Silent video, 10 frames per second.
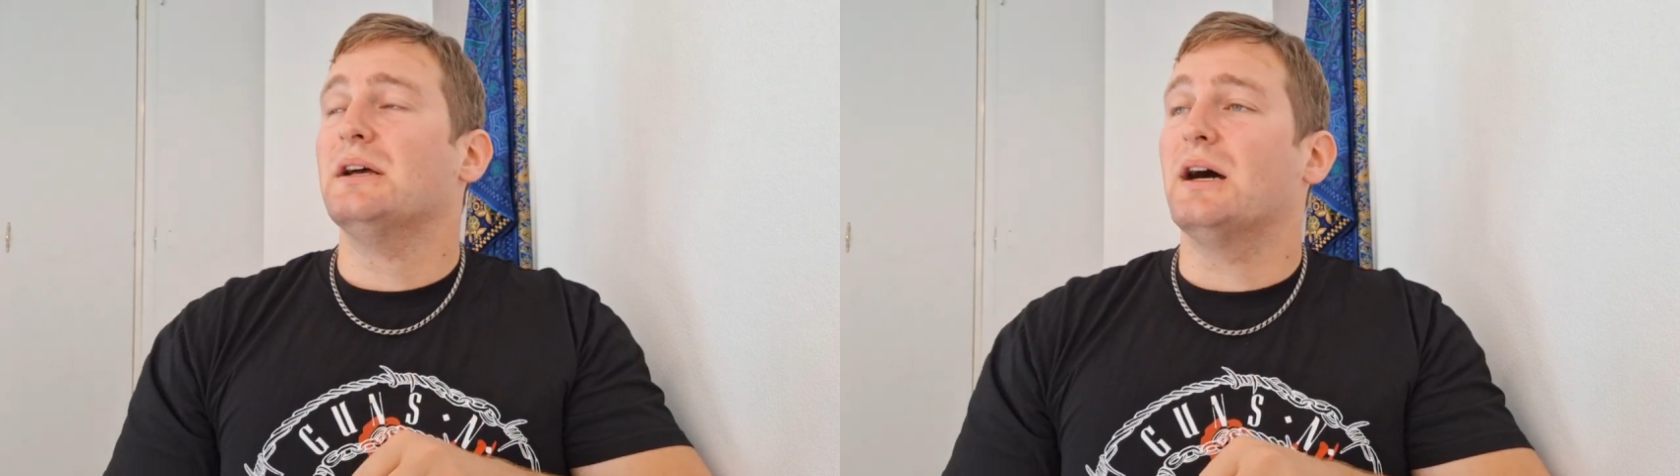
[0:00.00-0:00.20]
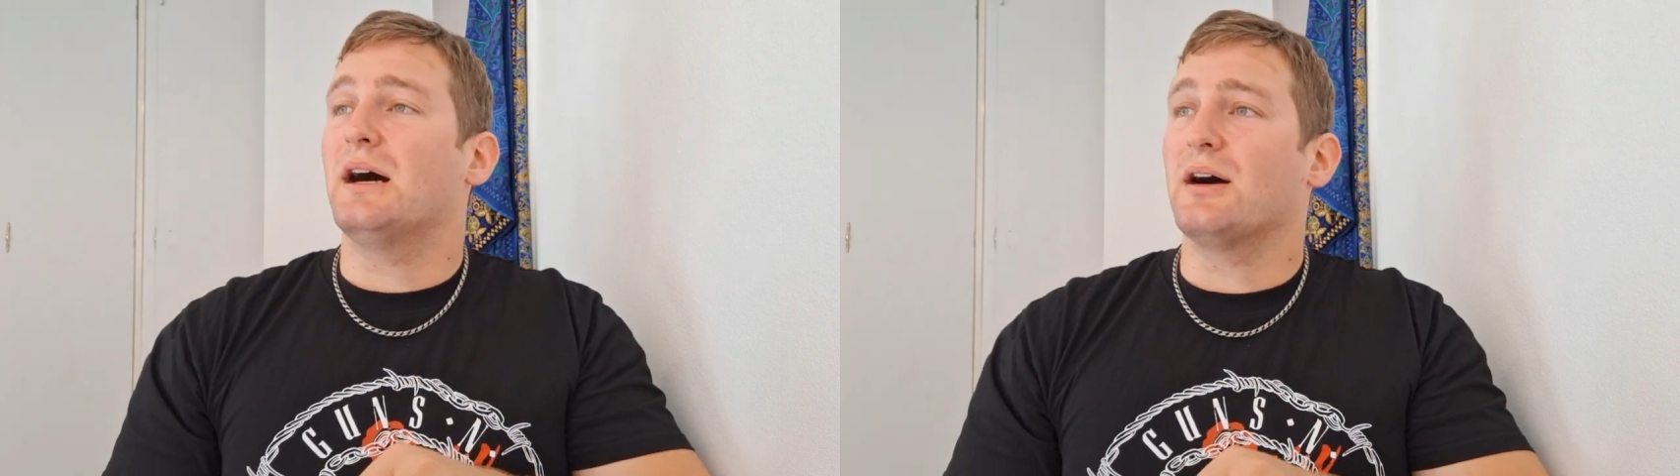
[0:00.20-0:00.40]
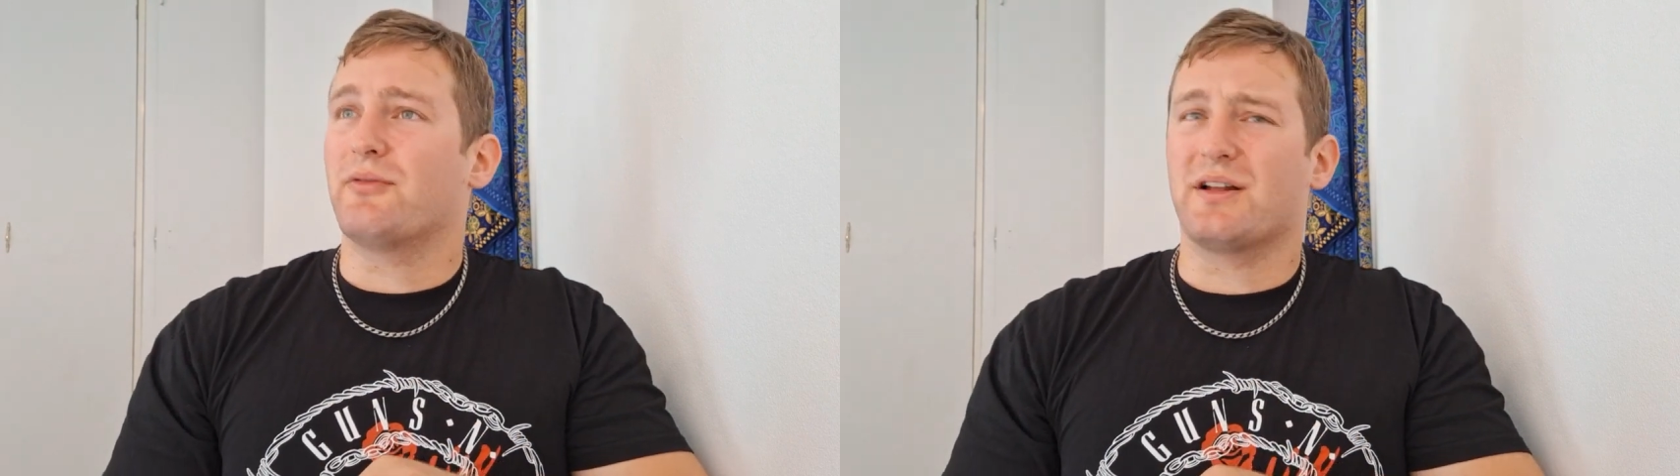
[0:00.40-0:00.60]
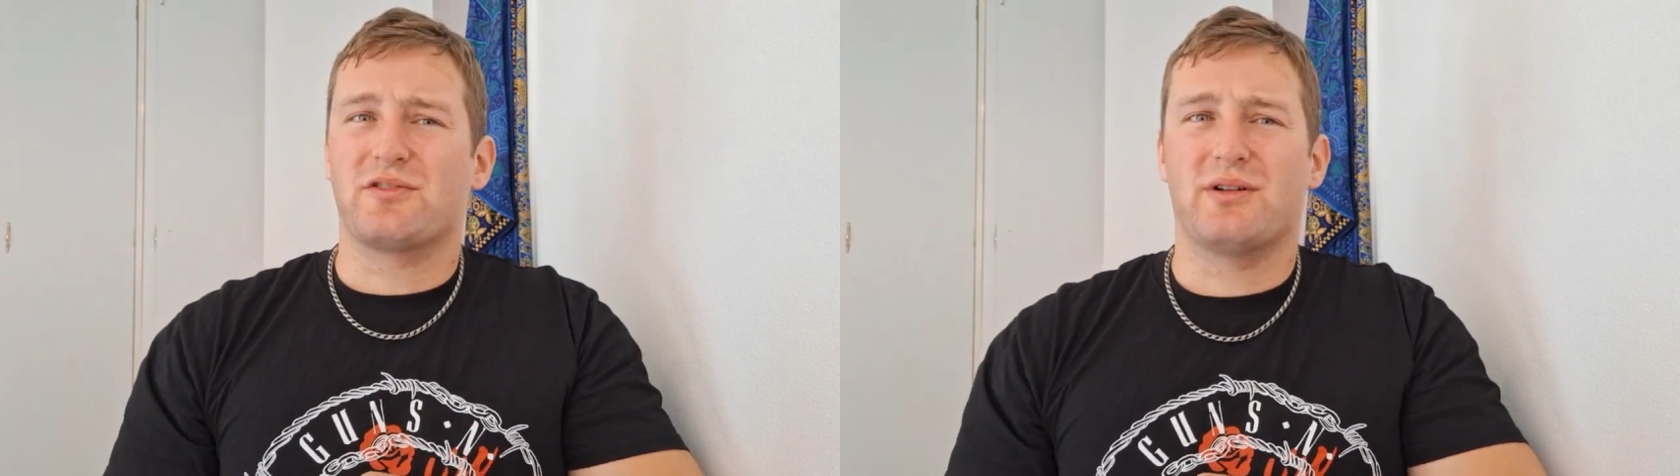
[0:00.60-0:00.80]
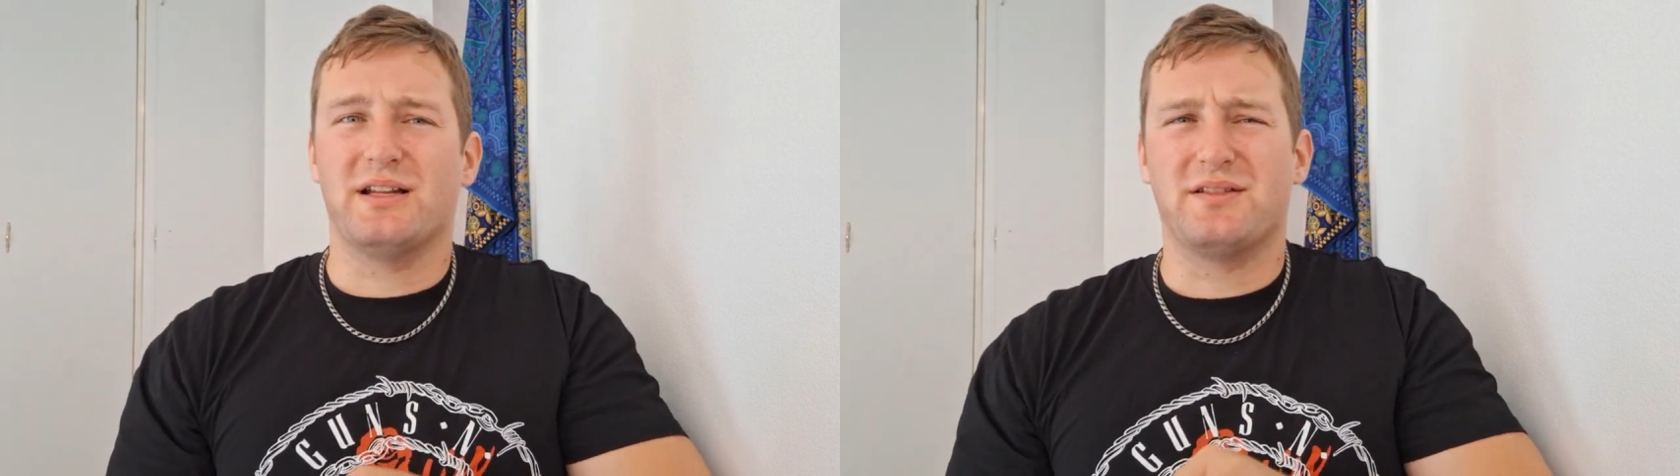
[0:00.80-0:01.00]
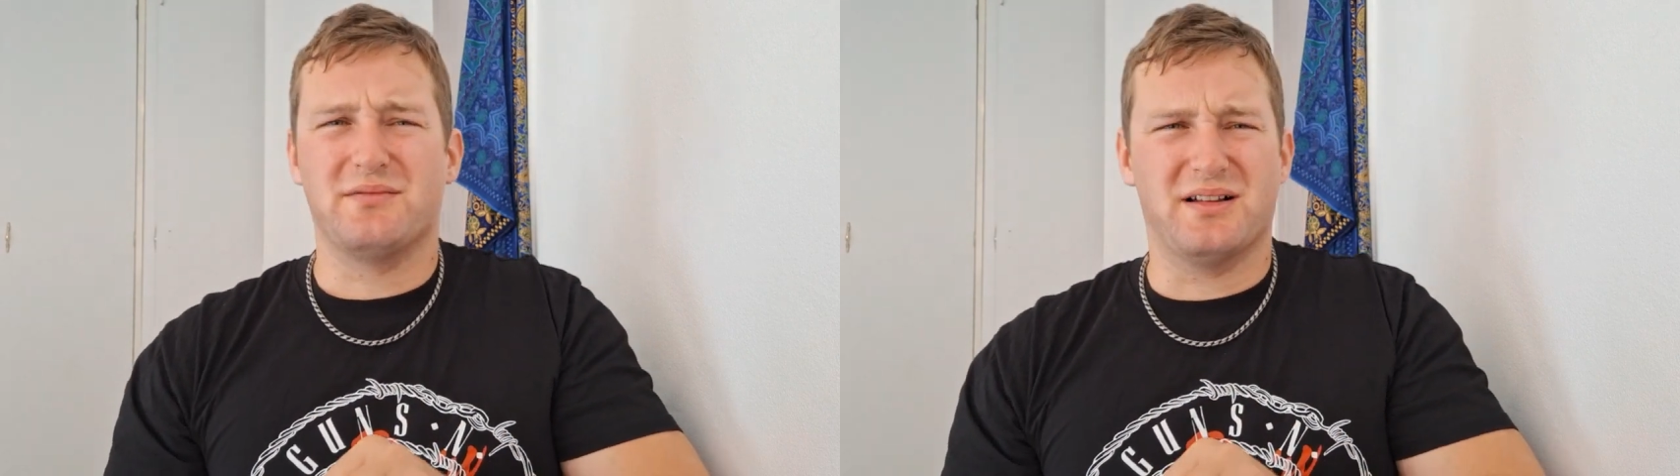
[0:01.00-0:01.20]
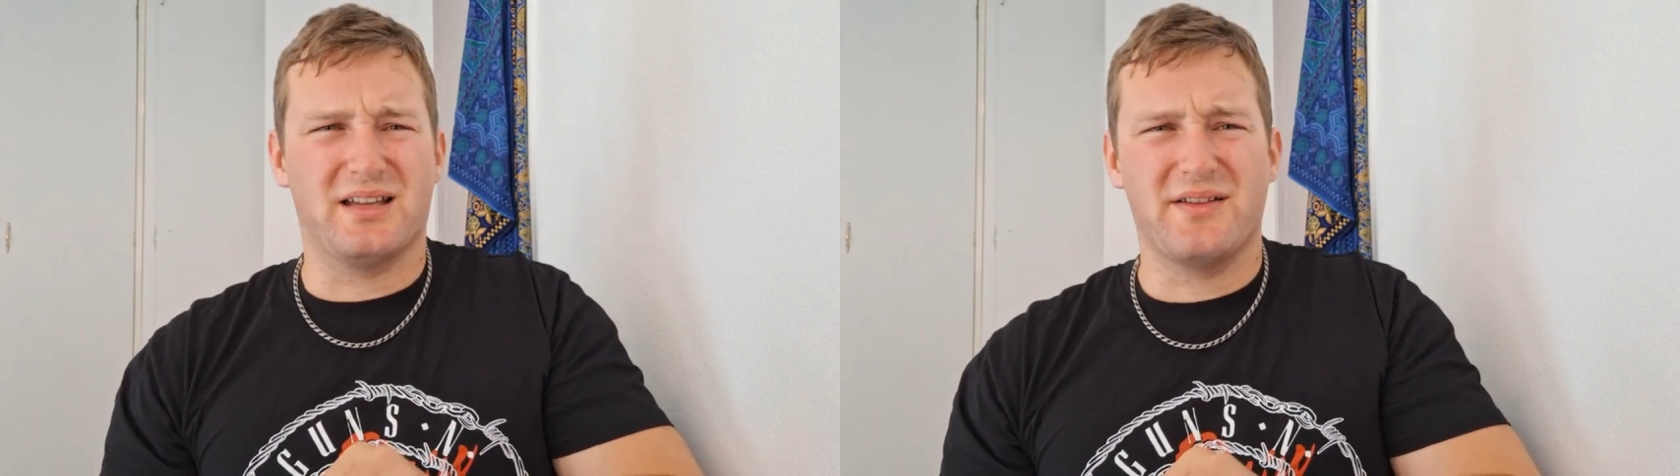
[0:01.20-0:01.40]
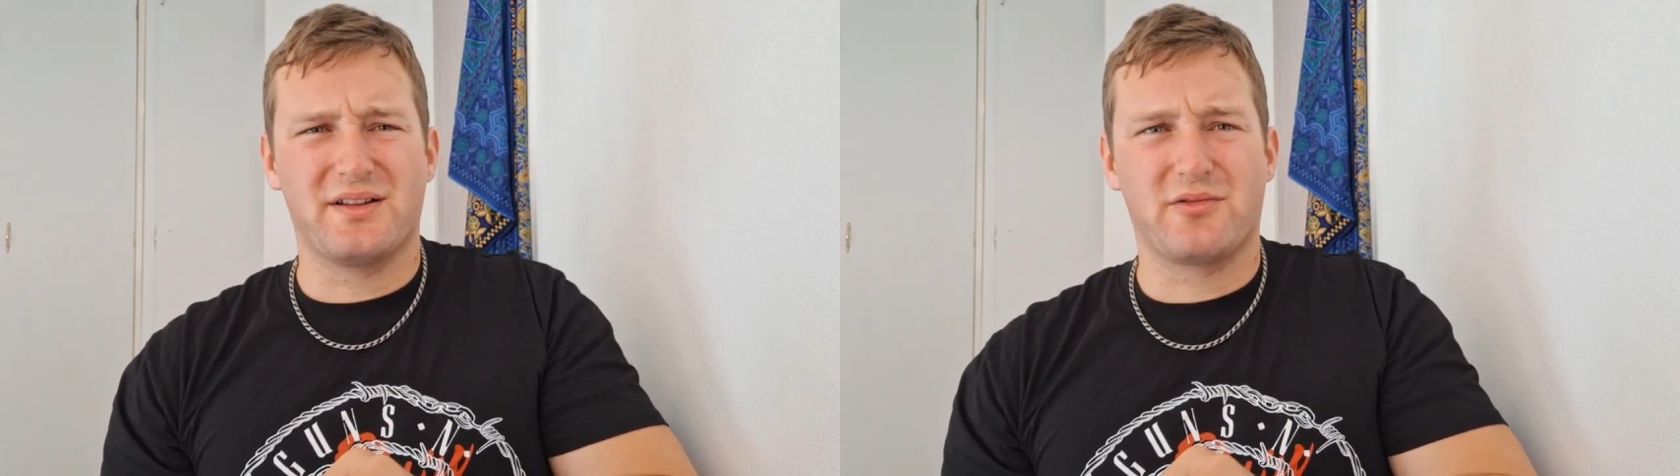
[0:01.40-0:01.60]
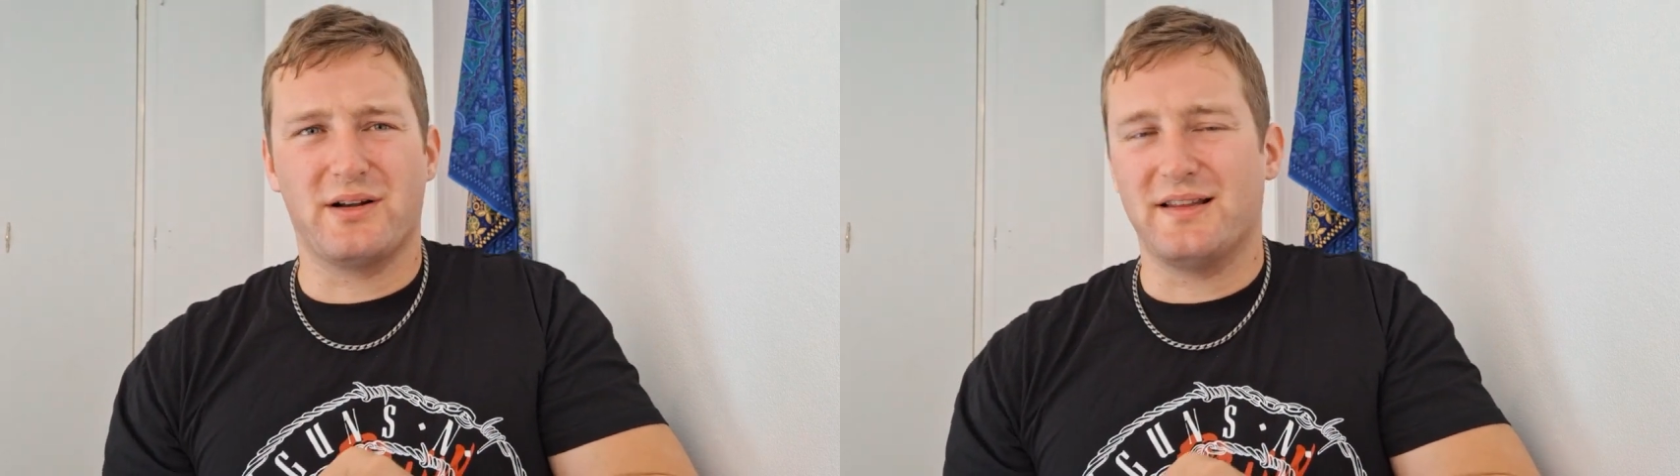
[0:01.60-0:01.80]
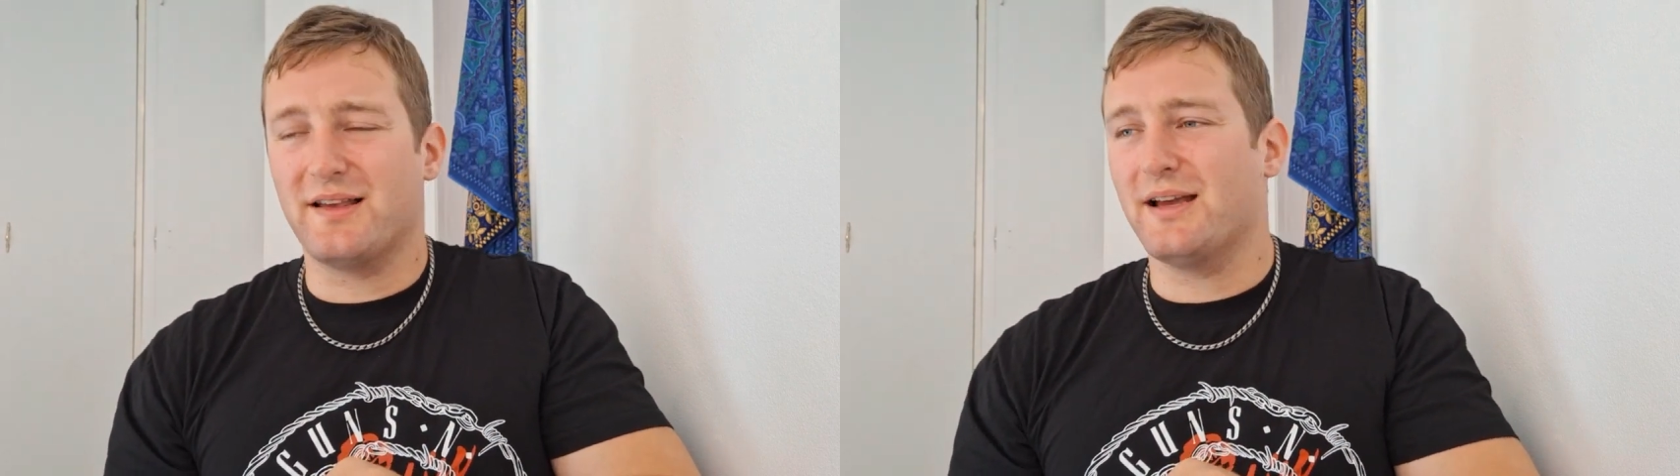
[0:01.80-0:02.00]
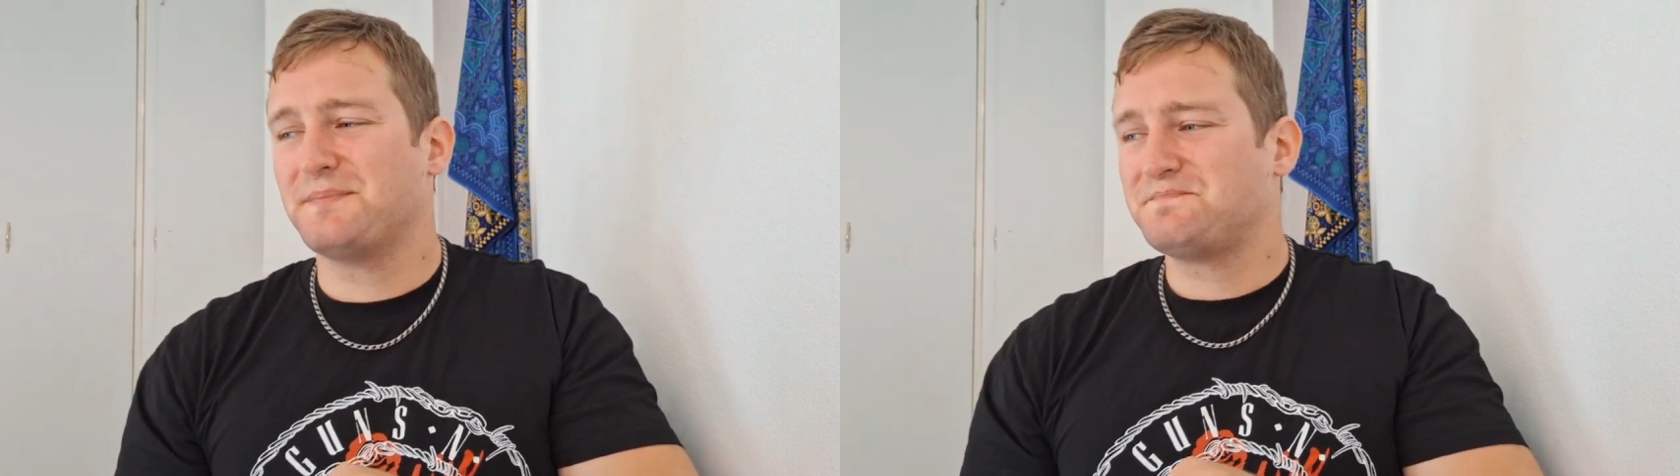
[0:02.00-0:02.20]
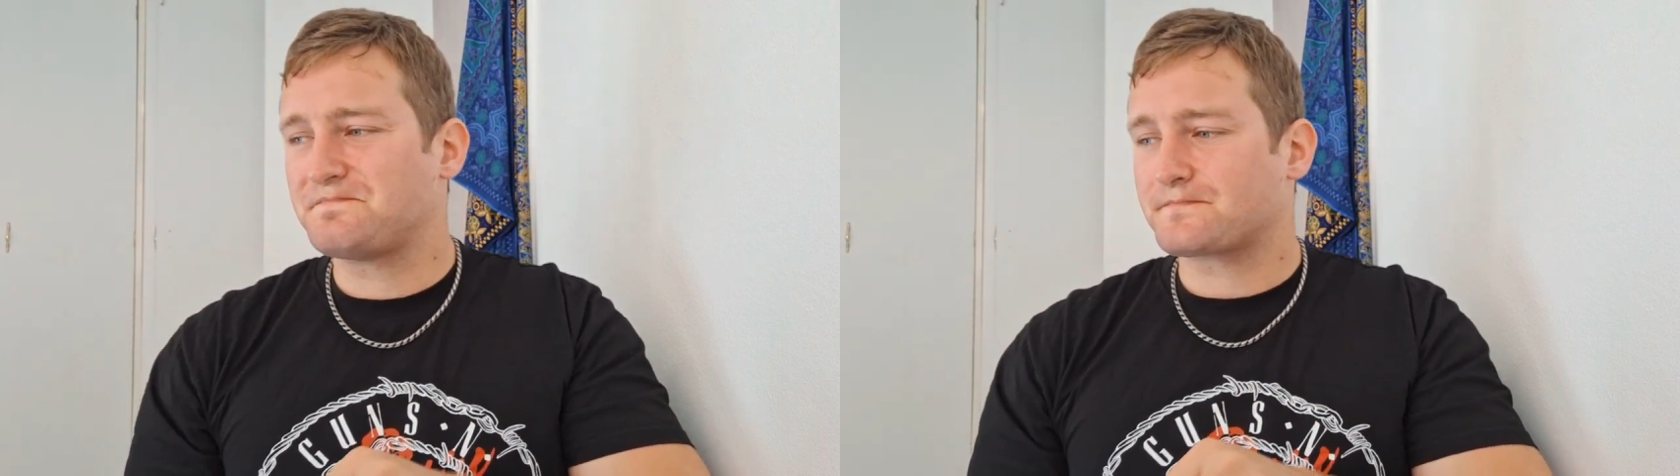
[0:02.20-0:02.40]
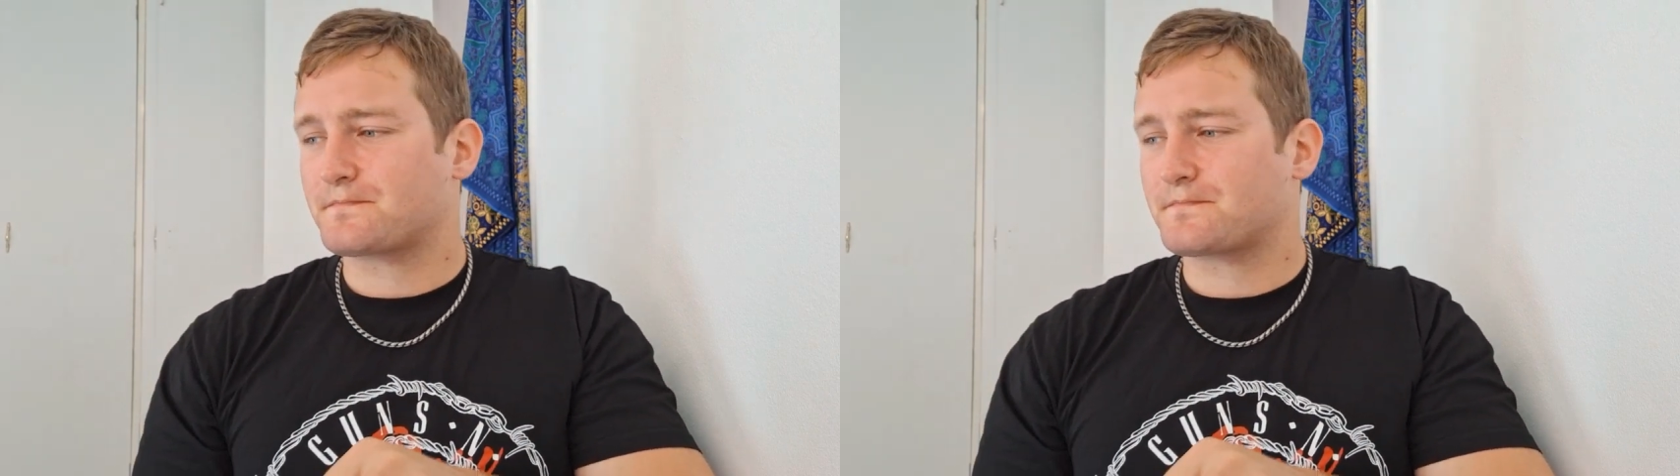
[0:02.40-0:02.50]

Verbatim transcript: uh, around 2011, 2010